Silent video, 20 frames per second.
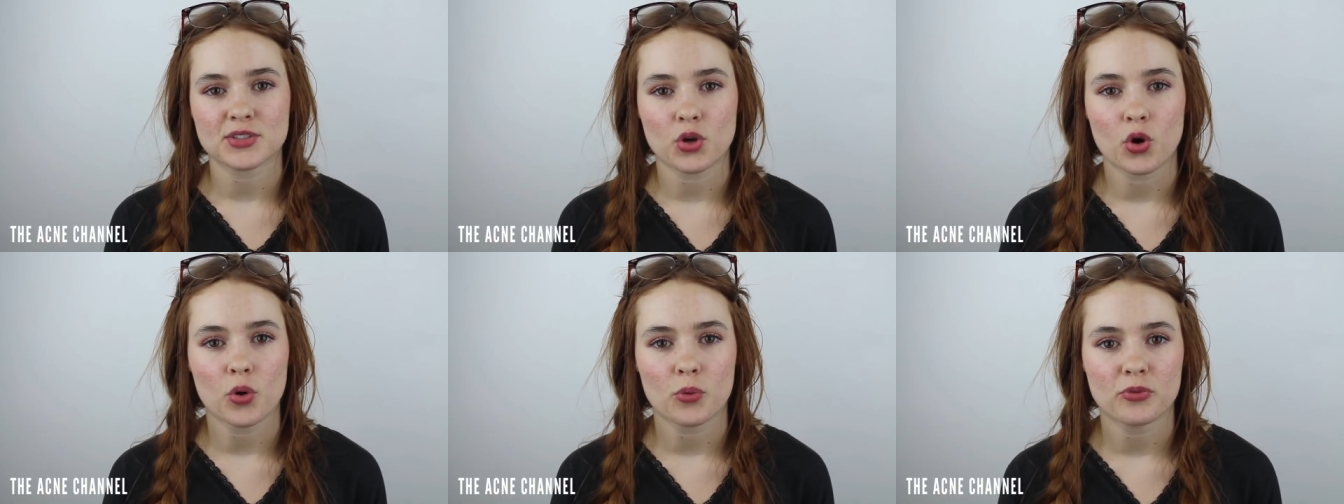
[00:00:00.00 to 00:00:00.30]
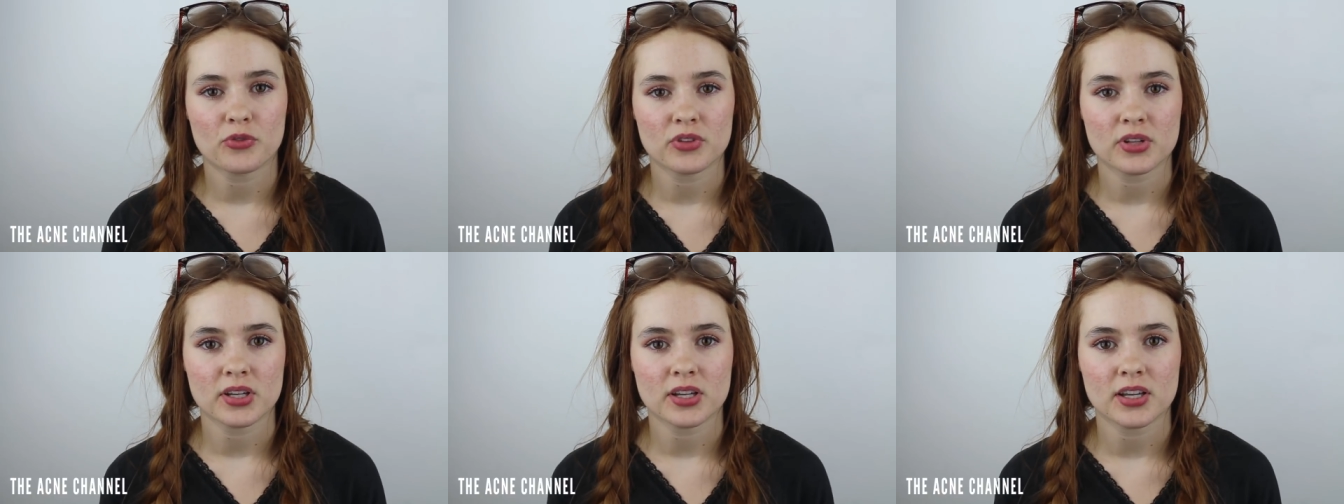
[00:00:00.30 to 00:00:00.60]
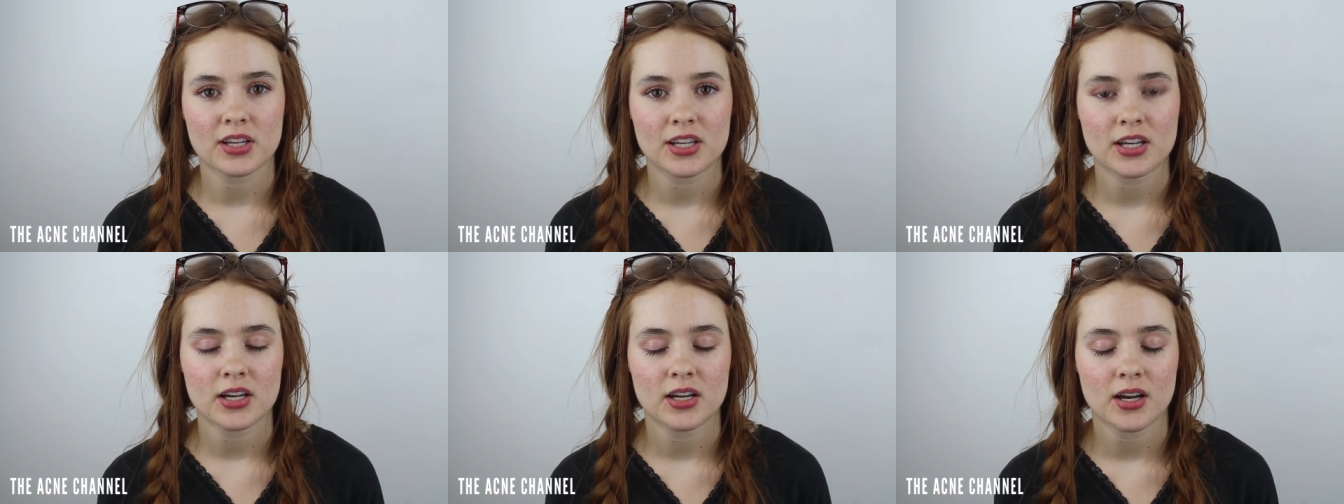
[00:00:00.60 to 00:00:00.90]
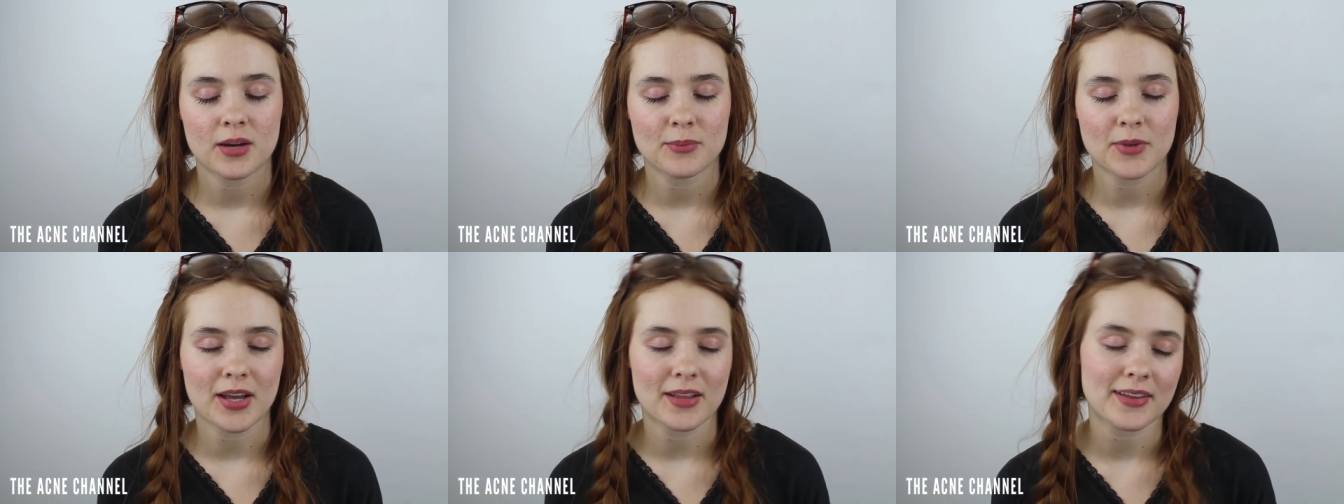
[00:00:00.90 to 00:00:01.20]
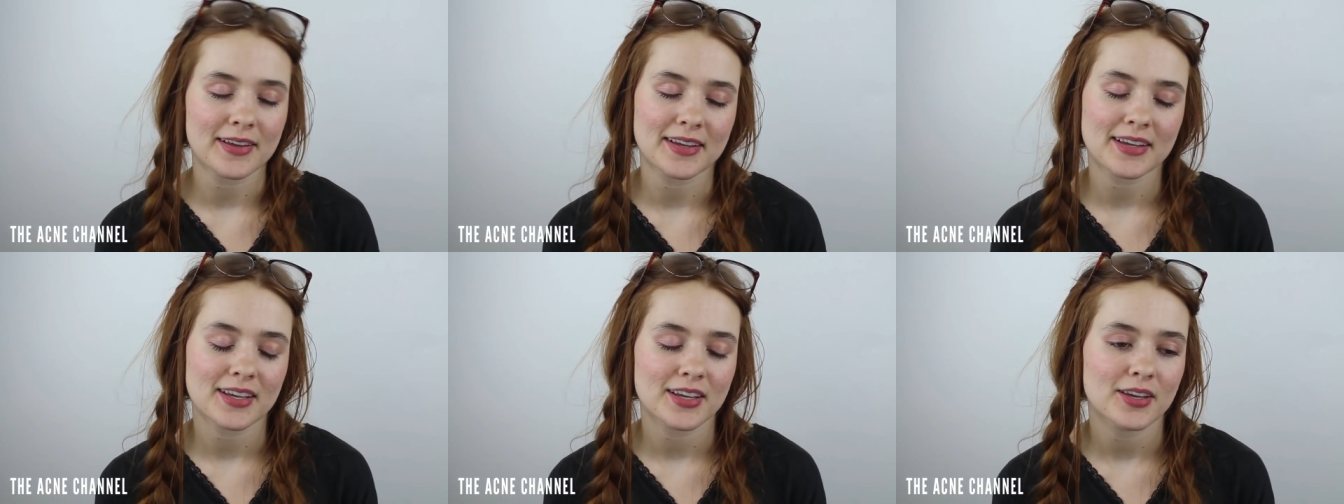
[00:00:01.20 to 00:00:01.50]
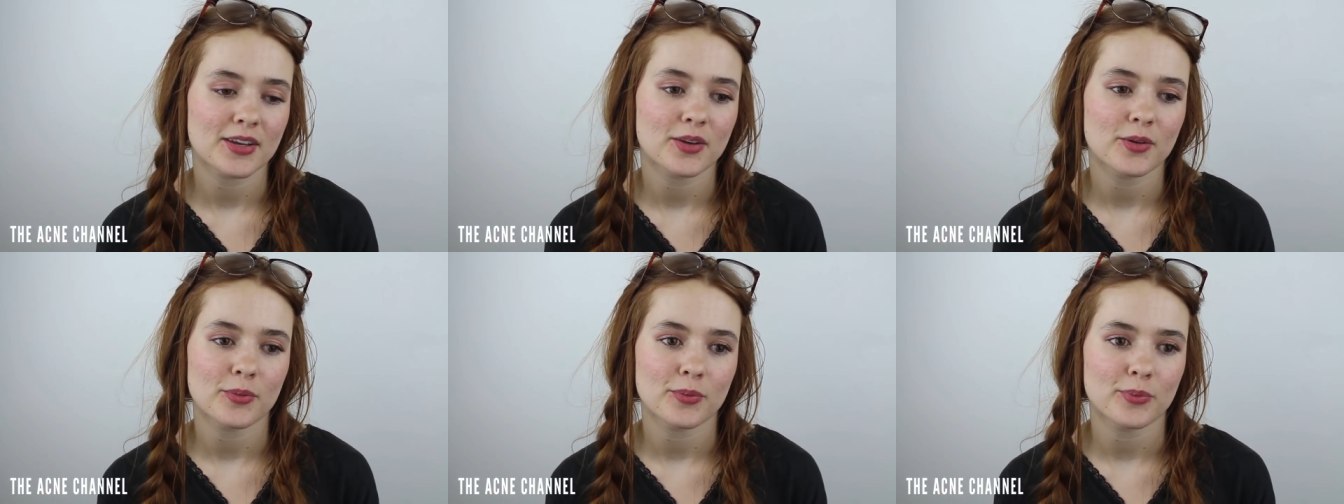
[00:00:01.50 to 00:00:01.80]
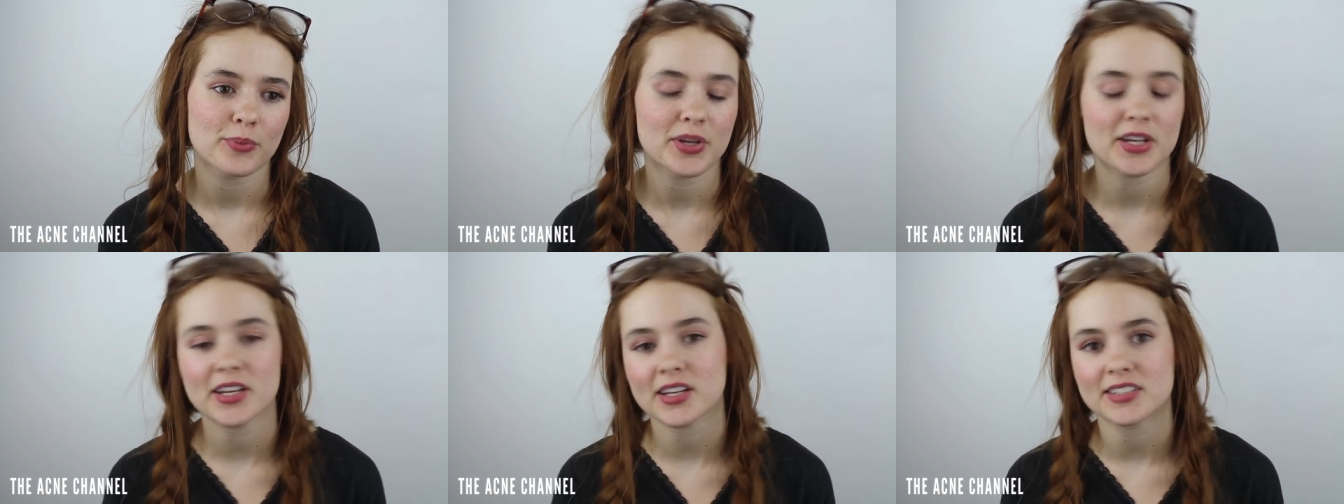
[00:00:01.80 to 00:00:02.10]
so hopefully I'm not like
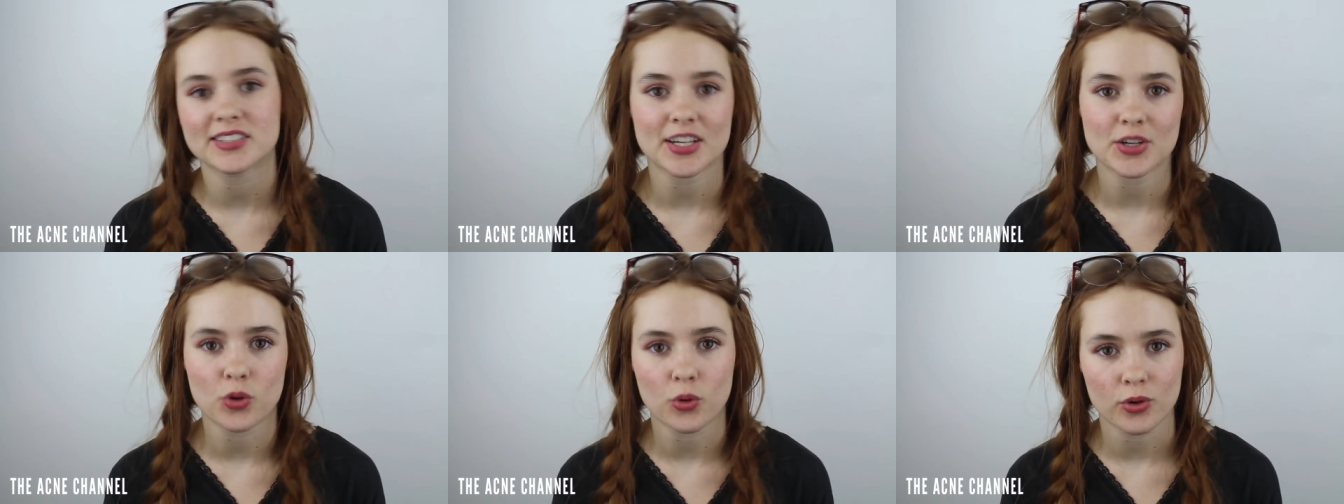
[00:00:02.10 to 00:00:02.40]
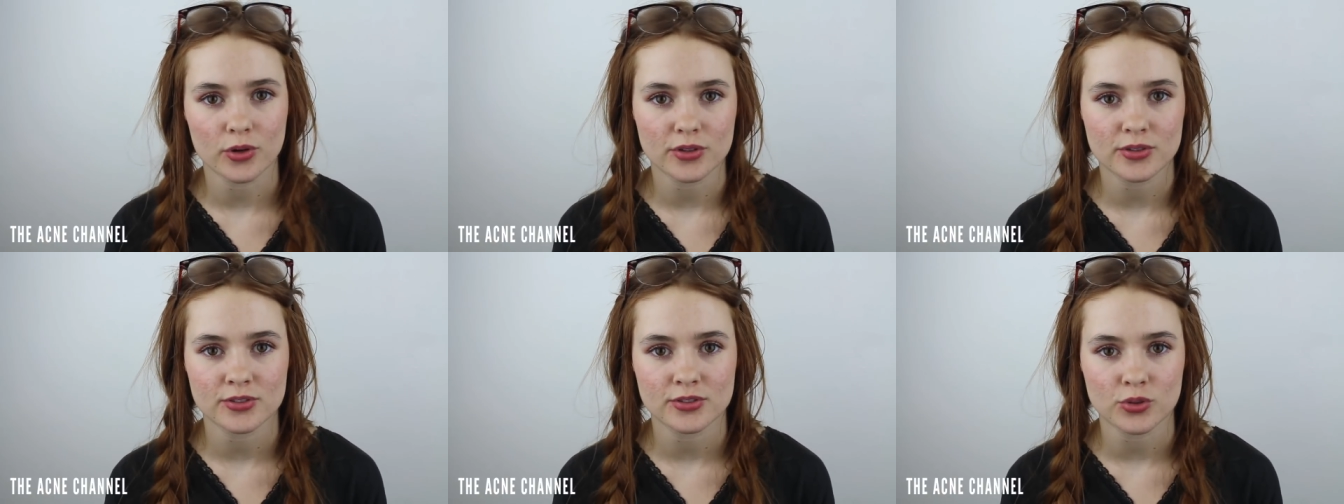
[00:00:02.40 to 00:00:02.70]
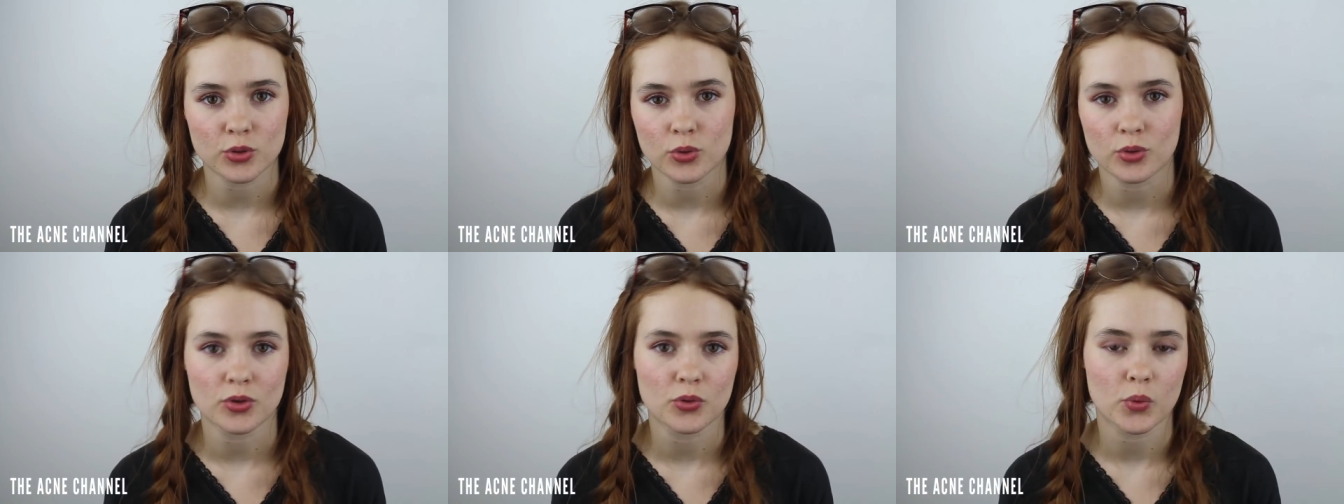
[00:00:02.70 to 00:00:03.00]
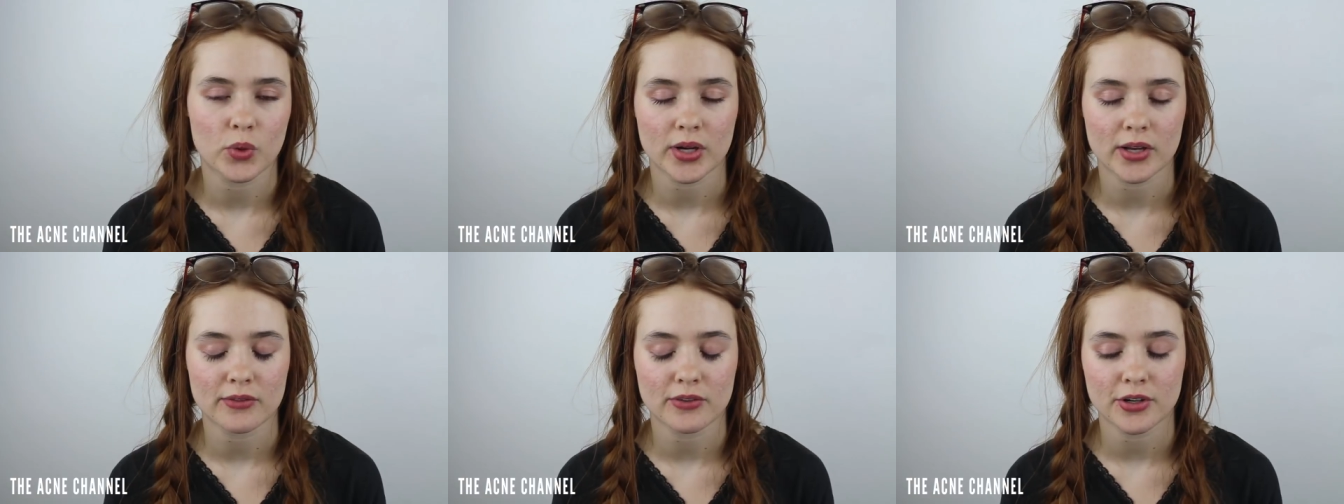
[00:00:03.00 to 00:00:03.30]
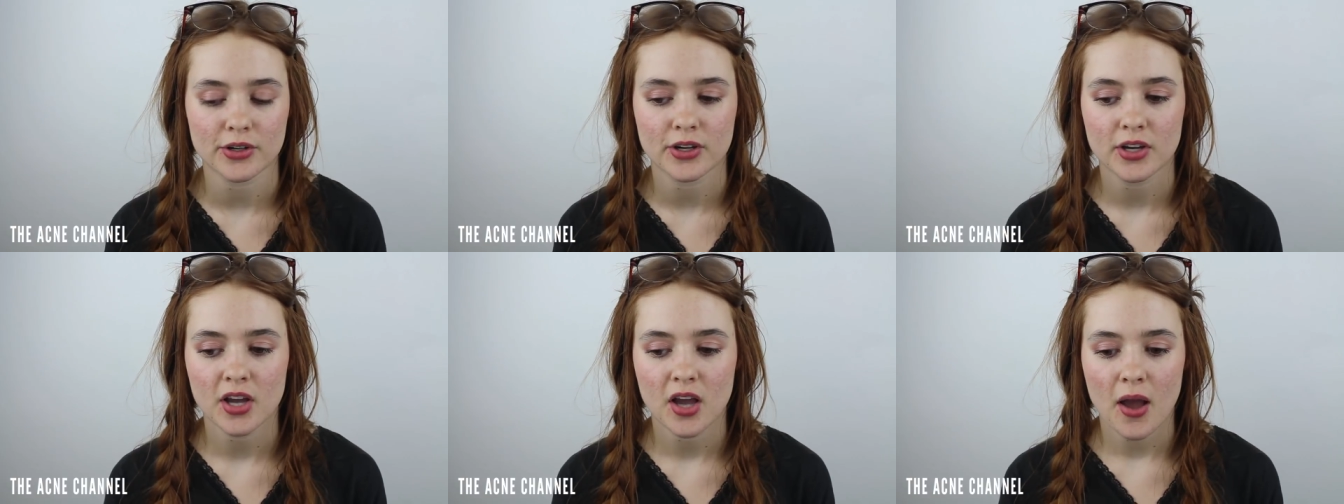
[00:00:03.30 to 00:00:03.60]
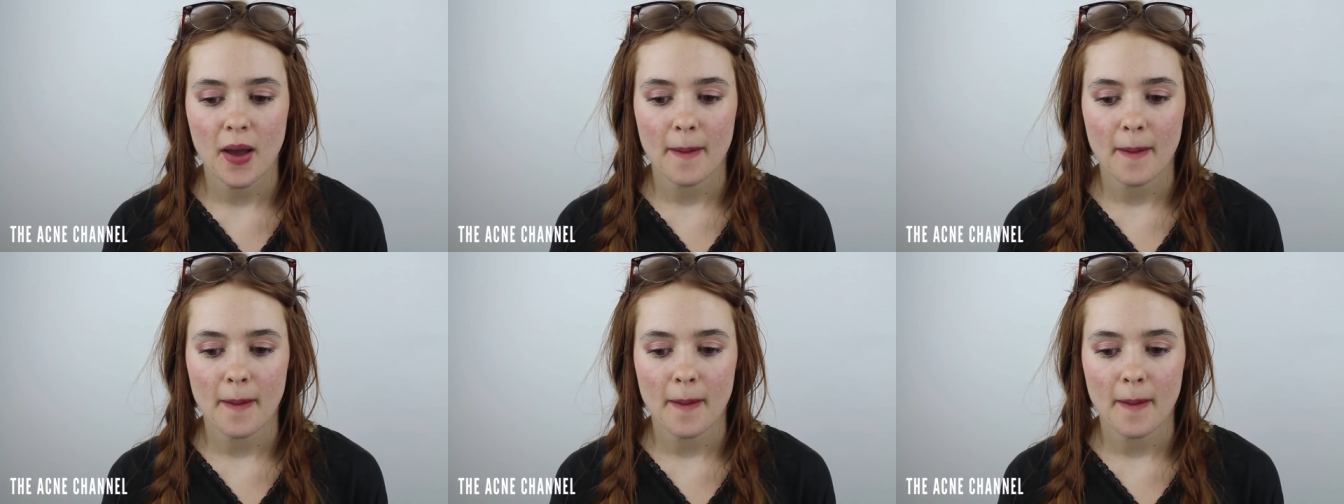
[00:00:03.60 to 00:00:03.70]
beating a dead horse or whatever,